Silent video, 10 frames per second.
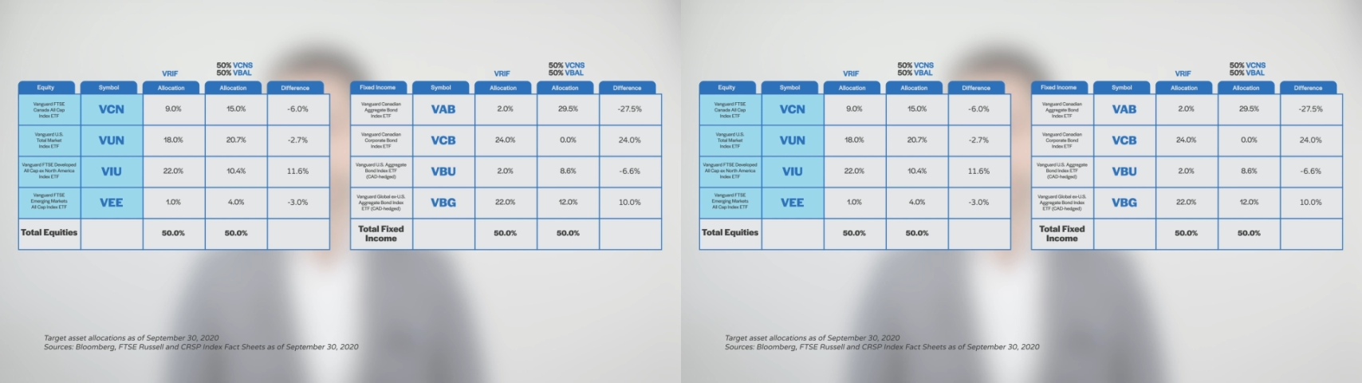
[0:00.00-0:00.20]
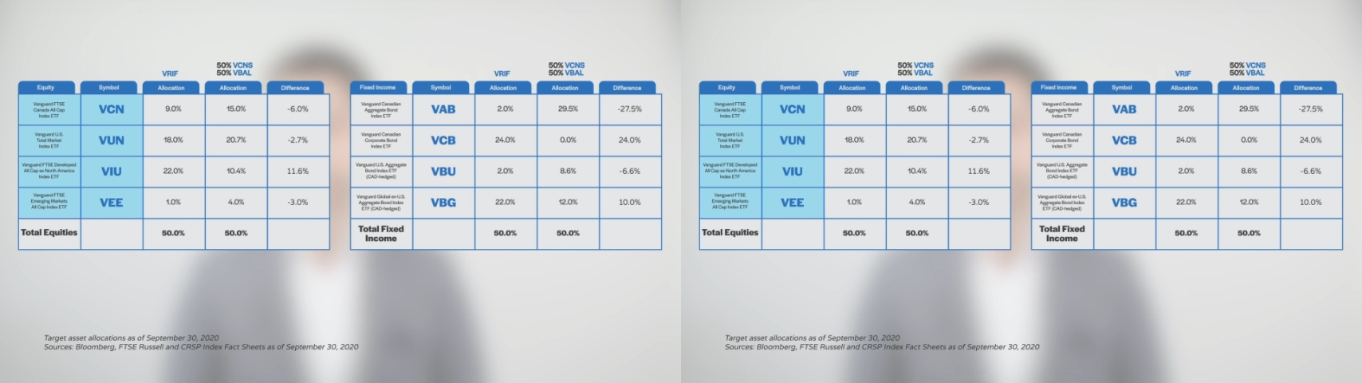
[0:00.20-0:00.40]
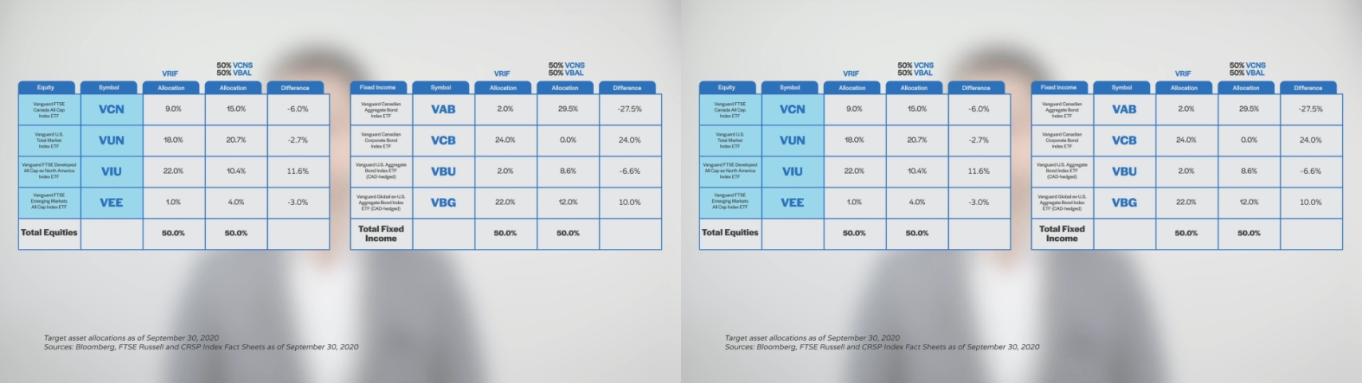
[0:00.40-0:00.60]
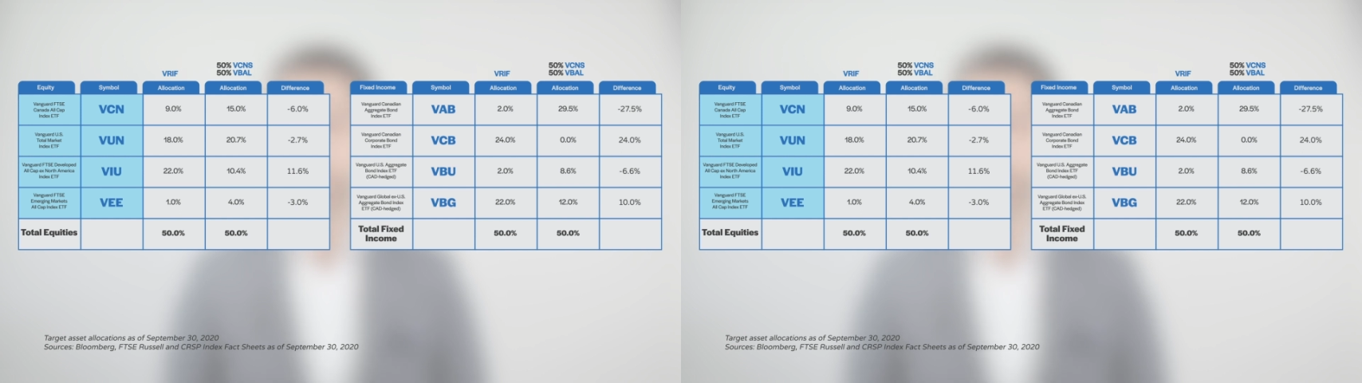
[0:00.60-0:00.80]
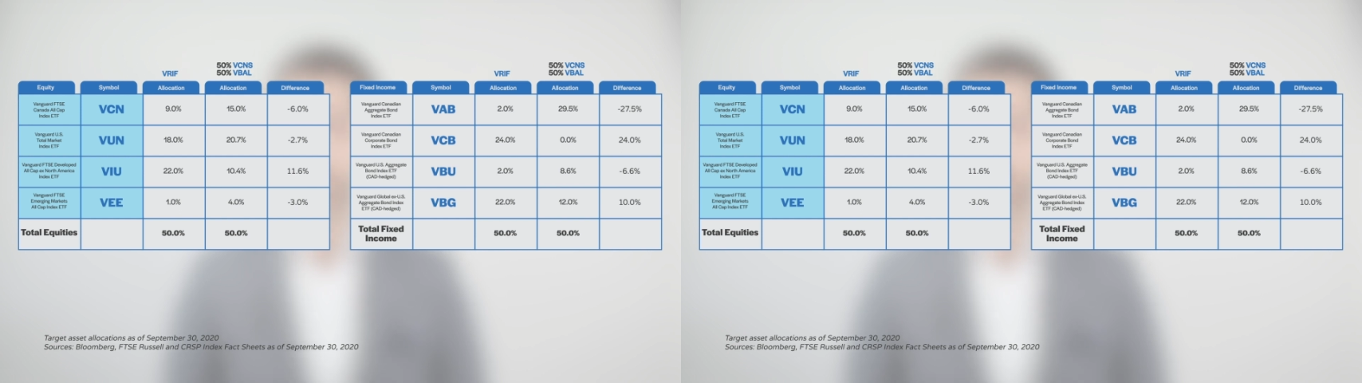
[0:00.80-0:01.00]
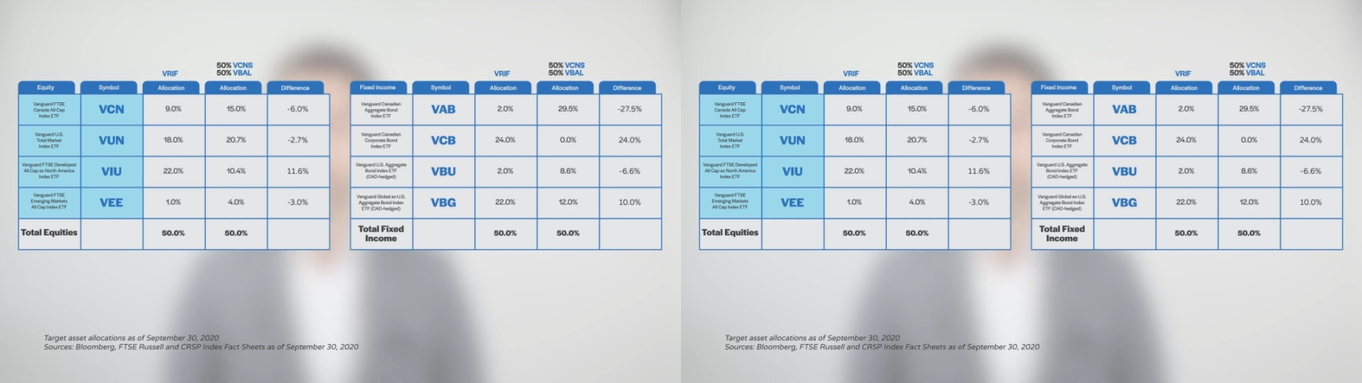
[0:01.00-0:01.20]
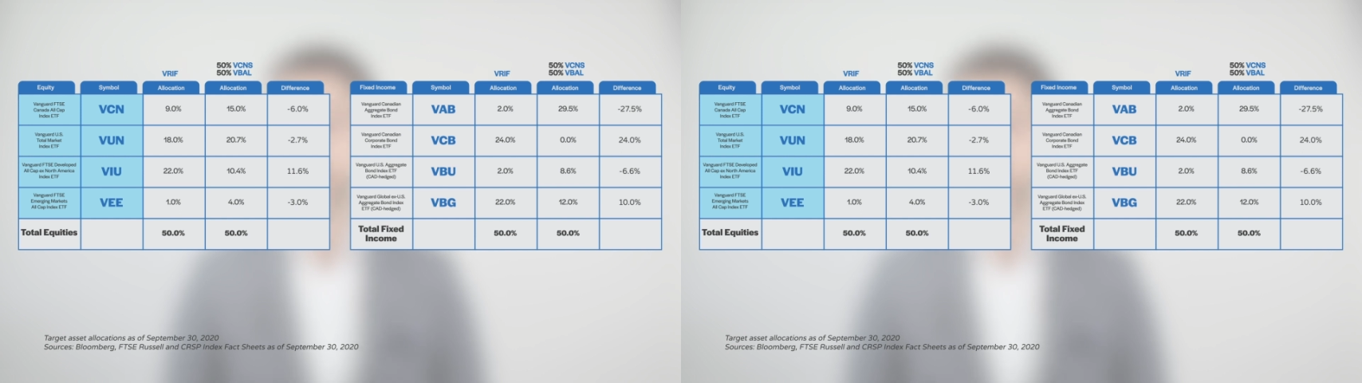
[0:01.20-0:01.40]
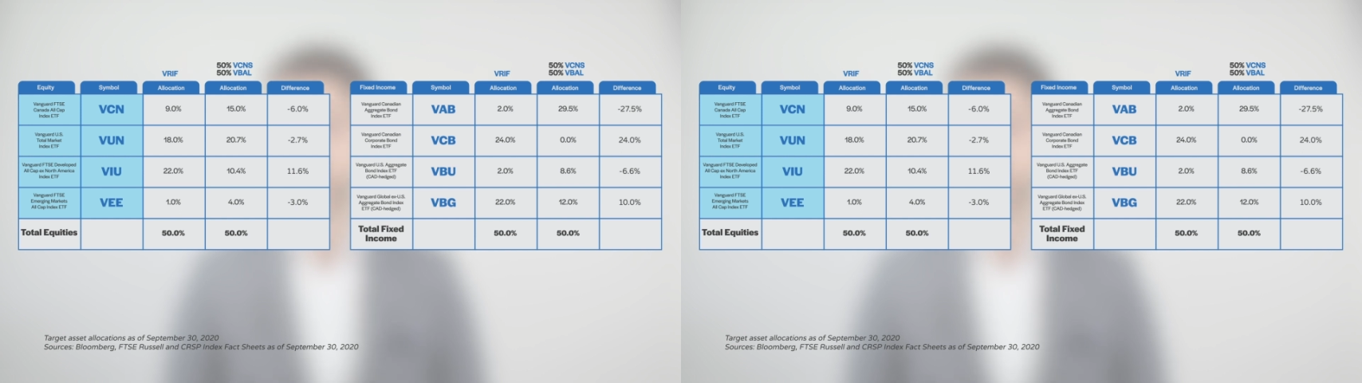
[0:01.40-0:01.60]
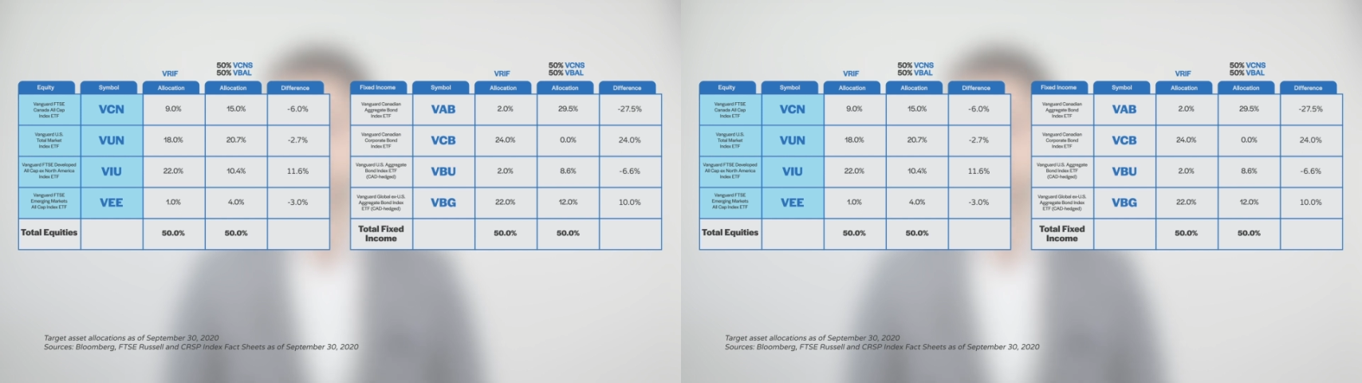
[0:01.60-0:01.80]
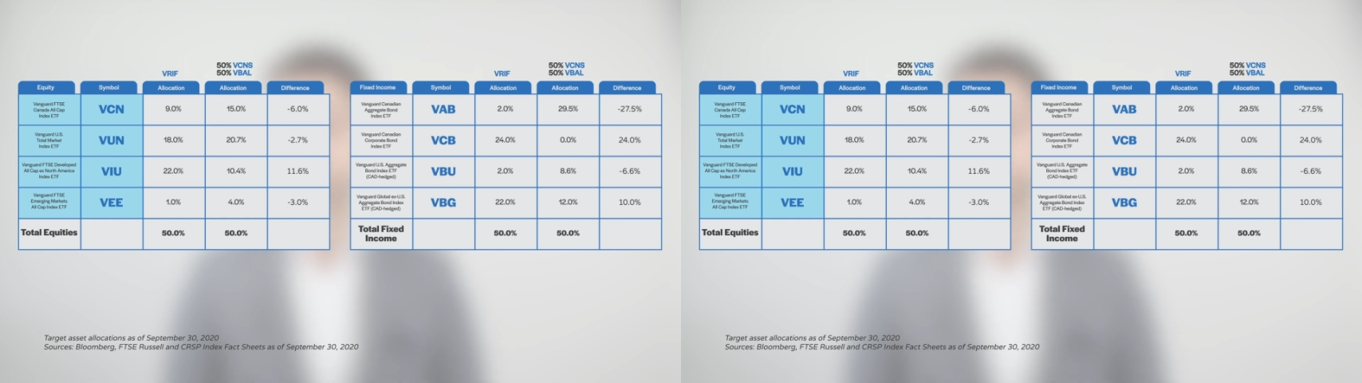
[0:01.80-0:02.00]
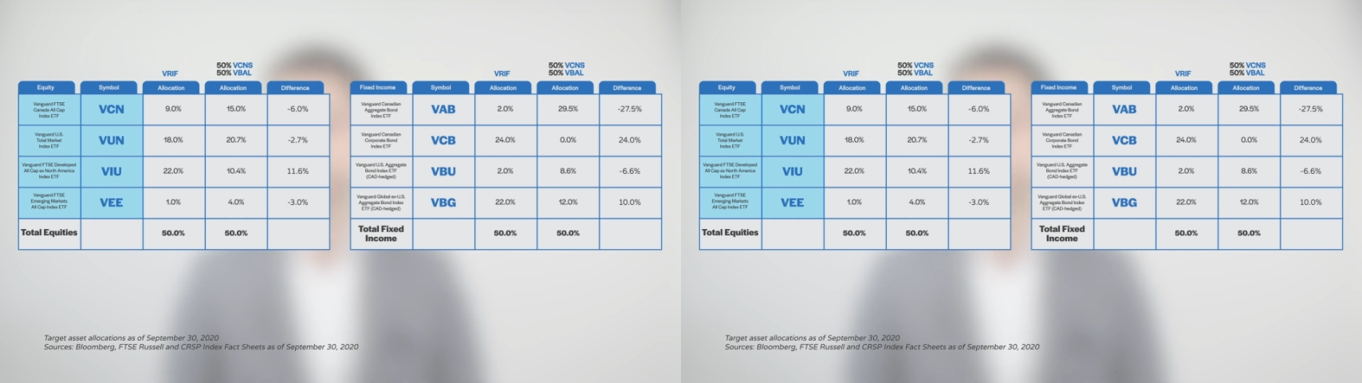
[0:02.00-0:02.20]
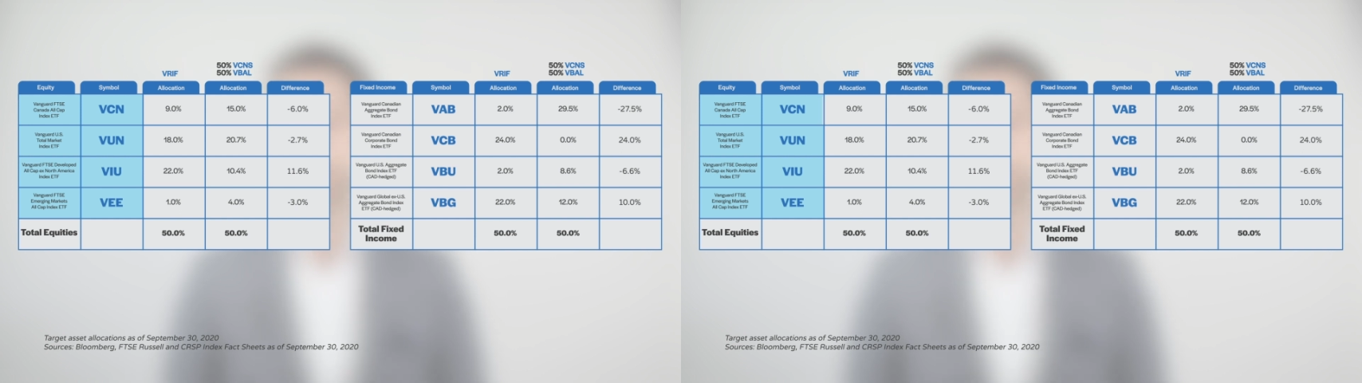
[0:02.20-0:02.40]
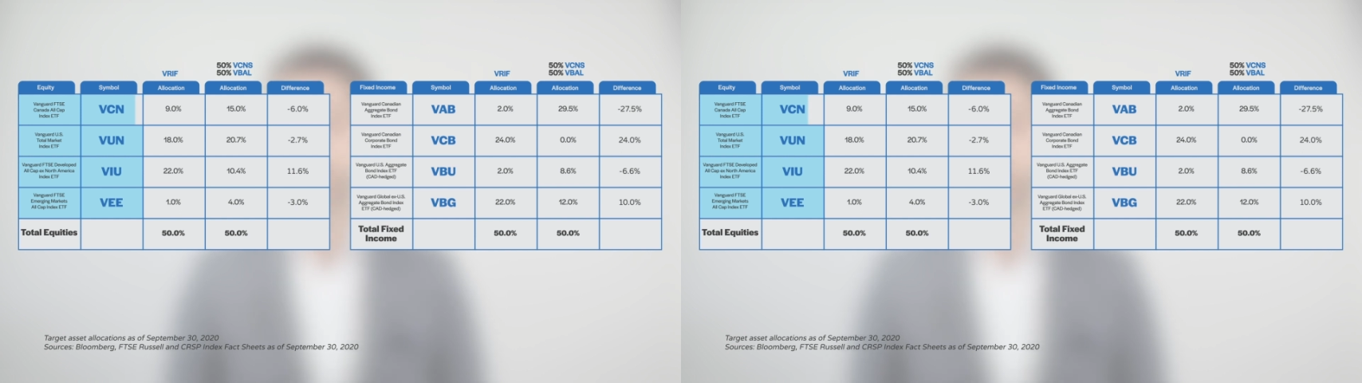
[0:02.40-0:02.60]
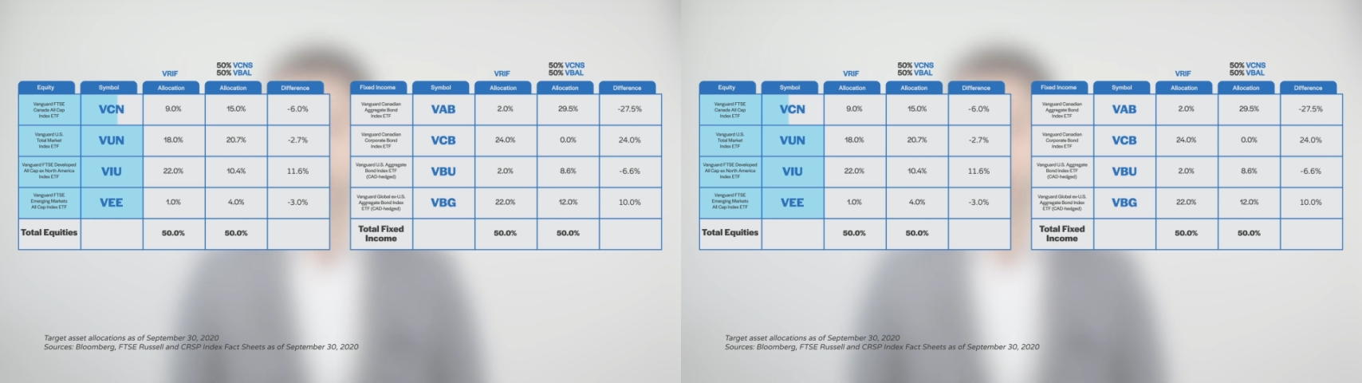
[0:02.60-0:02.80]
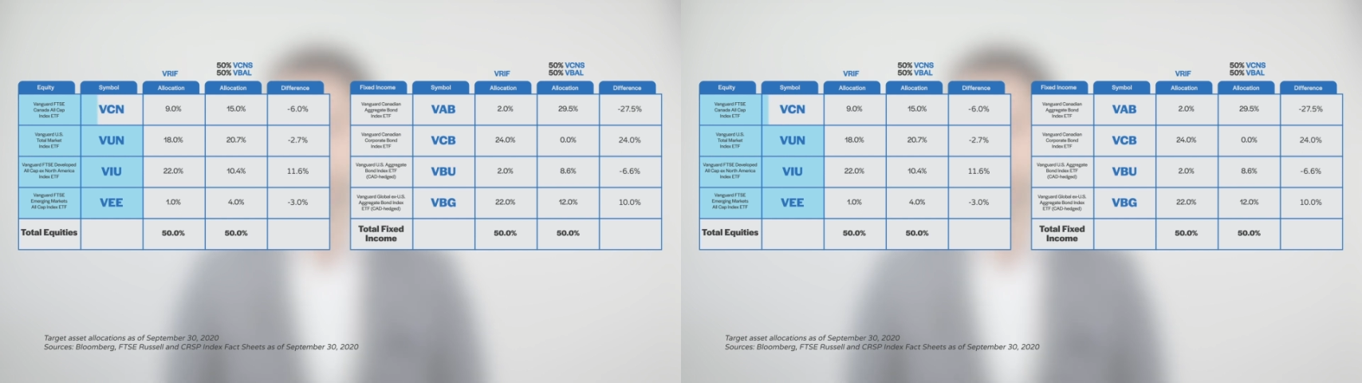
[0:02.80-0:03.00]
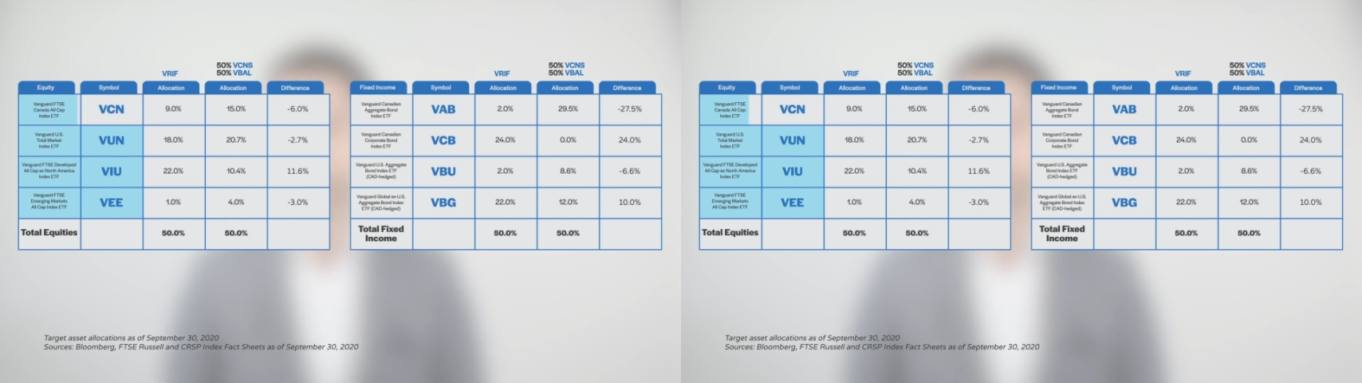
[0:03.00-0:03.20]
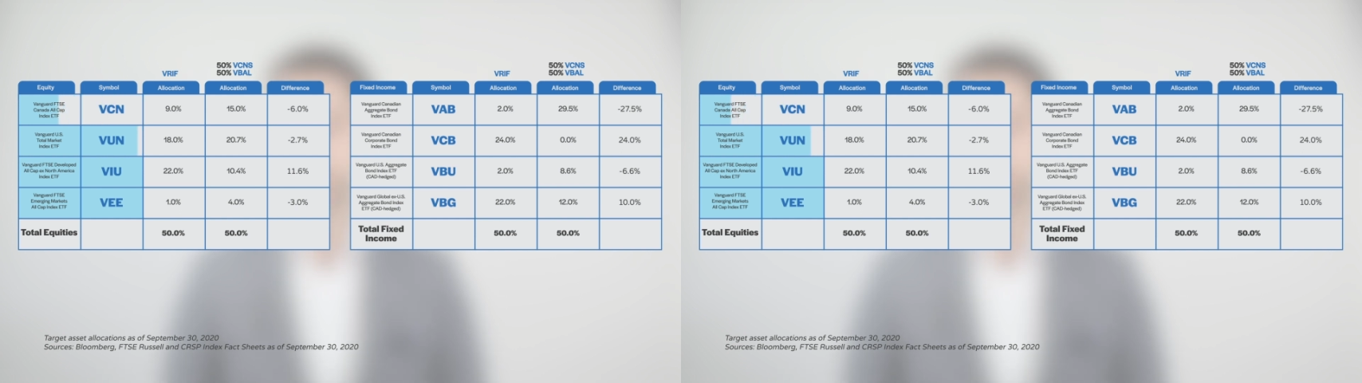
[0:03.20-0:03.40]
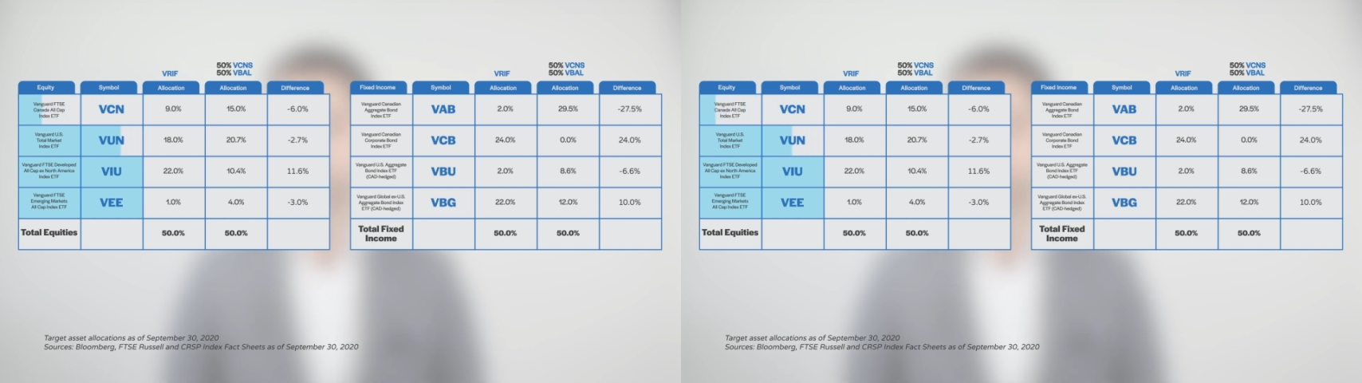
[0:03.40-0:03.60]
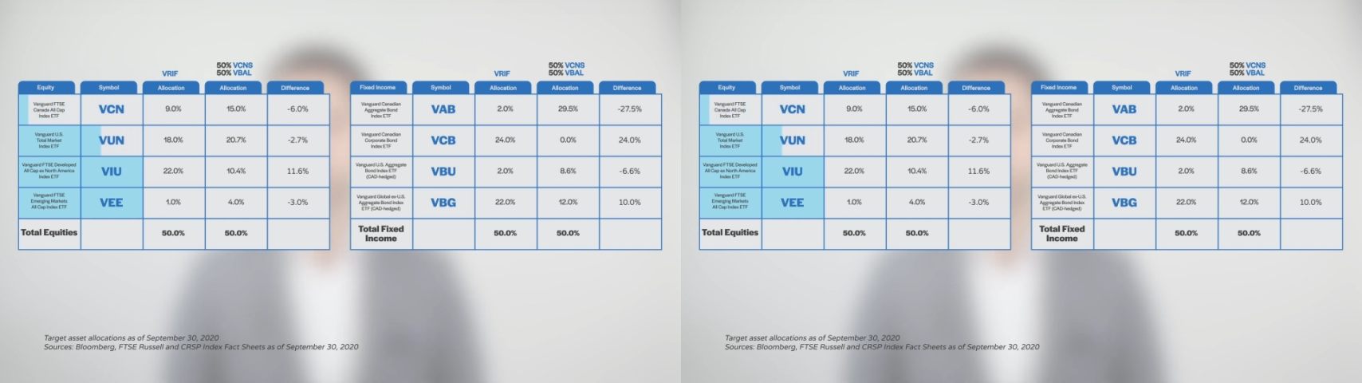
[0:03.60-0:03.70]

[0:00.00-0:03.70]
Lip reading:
No face is visible, so there are no lips to read.